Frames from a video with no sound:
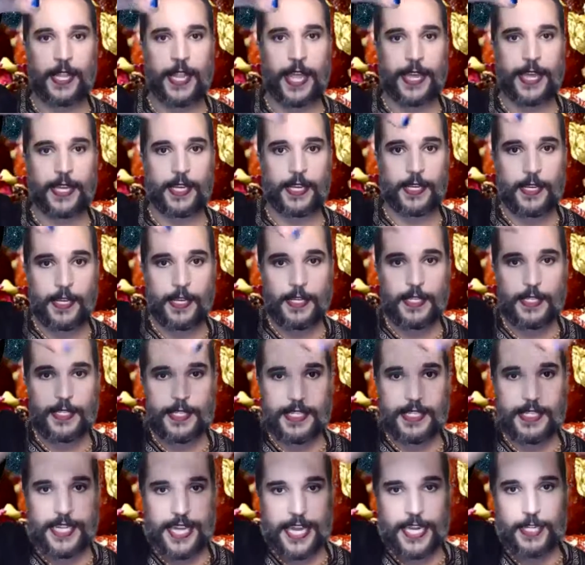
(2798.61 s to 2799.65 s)
Like
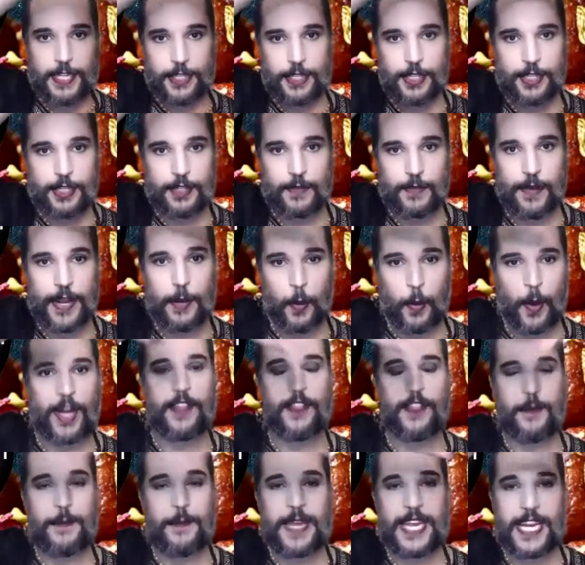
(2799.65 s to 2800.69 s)
stitch, right? One
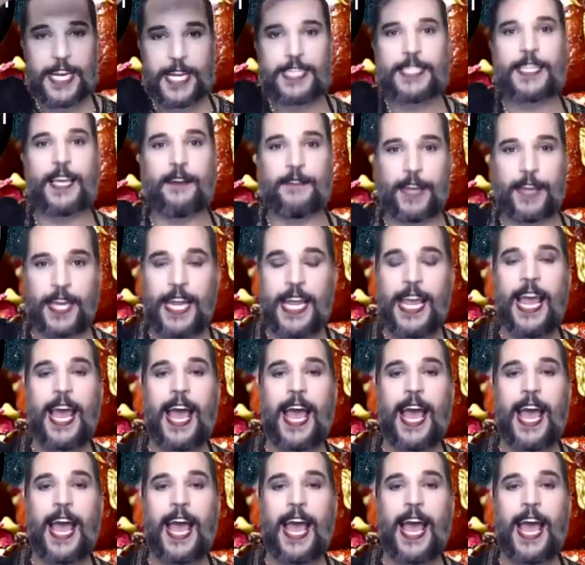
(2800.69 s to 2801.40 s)
of the meanings of it. It